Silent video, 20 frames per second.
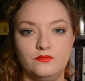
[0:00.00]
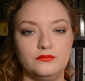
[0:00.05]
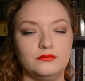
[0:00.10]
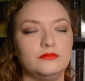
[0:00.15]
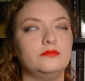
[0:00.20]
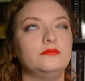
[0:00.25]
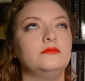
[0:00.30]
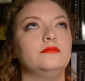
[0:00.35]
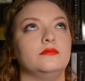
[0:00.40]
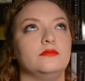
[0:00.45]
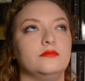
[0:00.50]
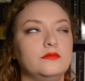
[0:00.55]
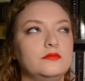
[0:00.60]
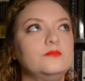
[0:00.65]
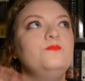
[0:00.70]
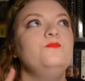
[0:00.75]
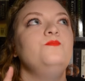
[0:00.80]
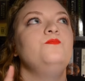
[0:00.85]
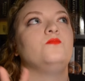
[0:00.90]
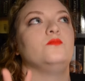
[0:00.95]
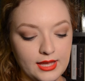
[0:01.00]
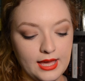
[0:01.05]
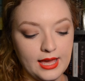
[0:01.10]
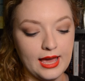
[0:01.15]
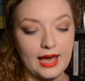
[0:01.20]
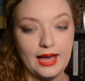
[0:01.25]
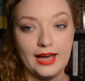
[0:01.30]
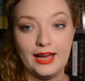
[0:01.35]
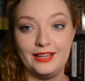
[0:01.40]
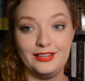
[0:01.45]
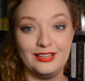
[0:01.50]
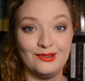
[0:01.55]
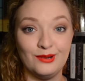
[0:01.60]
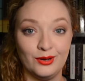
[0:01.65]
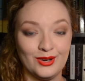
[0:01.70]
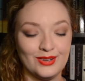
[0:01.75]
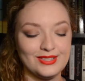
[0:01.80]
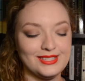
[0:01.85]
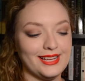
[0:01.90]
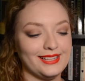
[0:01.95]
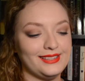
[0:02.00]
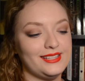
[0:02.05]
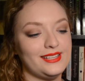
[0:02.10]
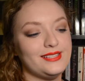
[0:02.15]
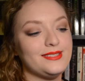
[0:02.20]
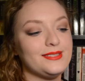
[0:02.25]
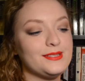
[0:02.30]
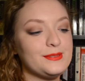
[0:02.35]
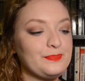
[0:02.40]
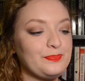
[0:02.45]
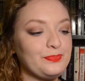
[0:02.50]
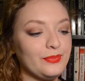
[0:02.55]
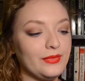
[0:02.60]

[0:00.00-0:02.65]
And the quote goes like this.